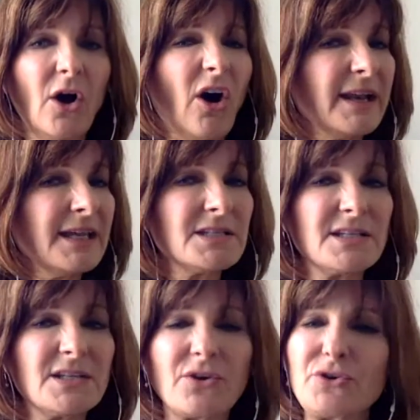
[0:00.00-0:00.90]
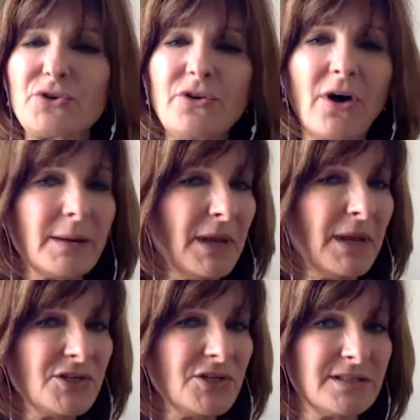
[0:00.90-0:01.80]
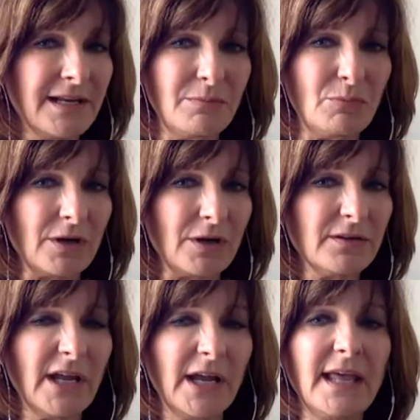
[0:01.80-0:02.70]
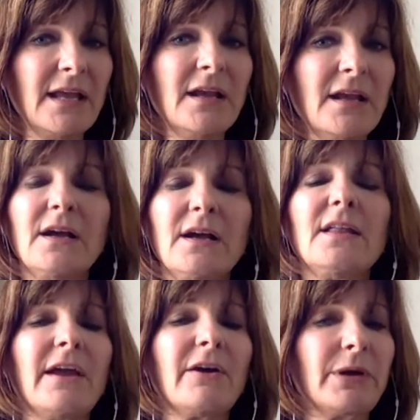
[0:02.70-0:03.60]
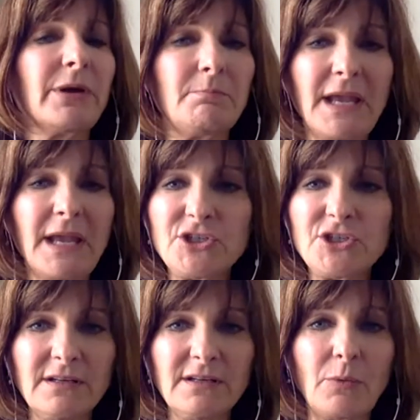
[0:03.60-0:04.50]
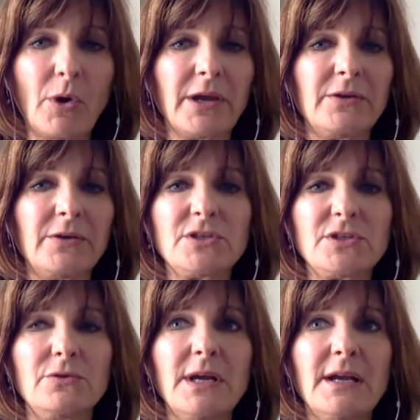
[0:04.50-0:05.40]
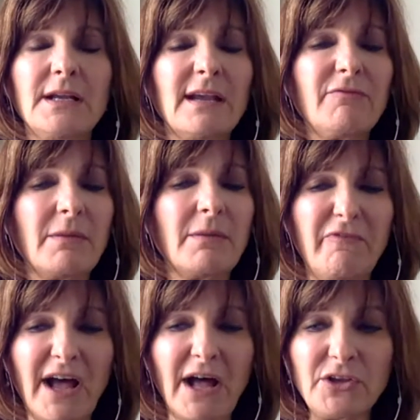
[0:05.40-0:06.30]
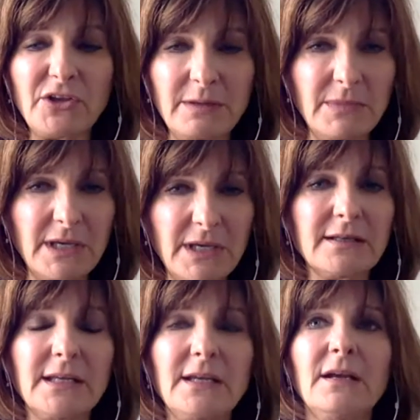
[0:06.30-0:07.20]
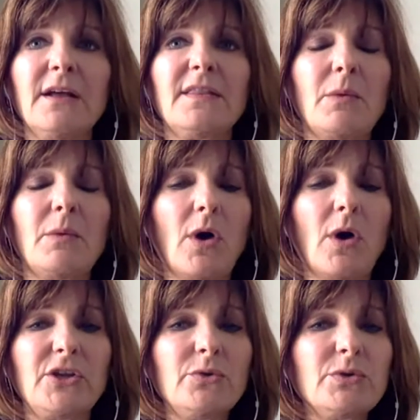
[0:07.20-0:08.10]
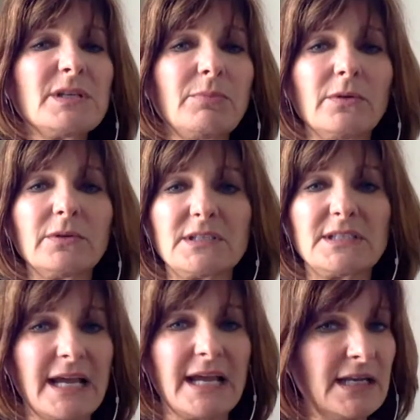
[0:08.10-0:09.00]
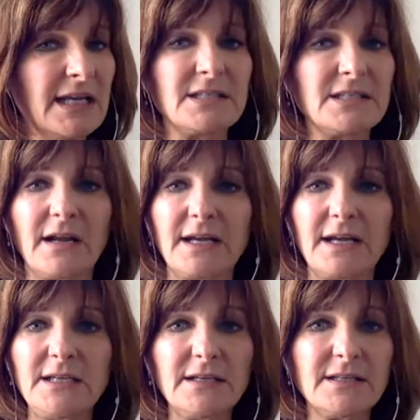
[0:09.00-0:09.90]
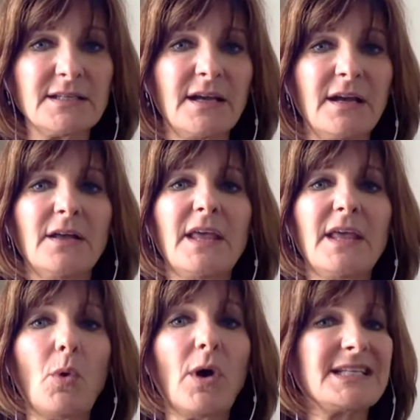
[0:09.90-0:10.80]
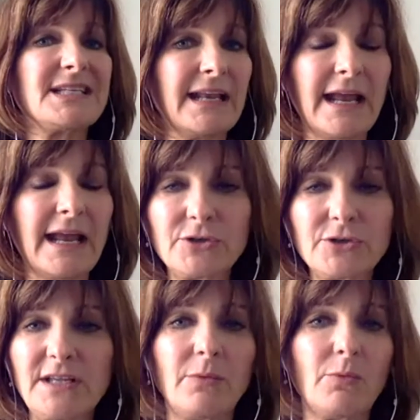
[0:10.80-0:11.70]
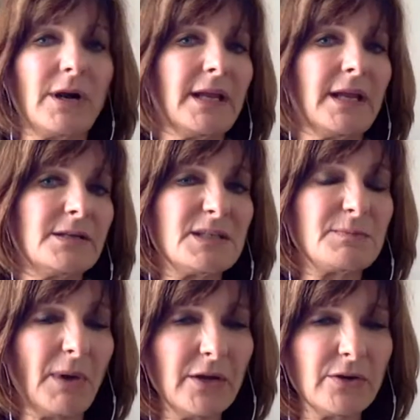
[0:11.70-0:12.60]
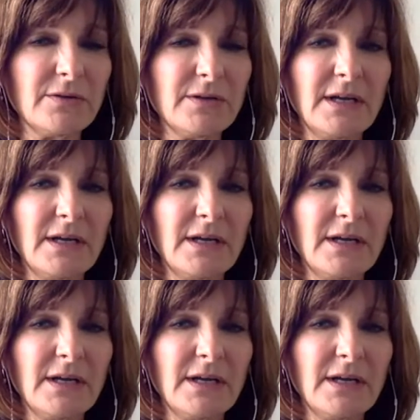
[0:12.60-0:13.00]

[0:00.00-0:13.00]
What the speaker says: Audiences are not patient anymore. They are impatient. They want you to give them value immediately. They want usable techniques and ideas. They want to get energy. They want to get inspired.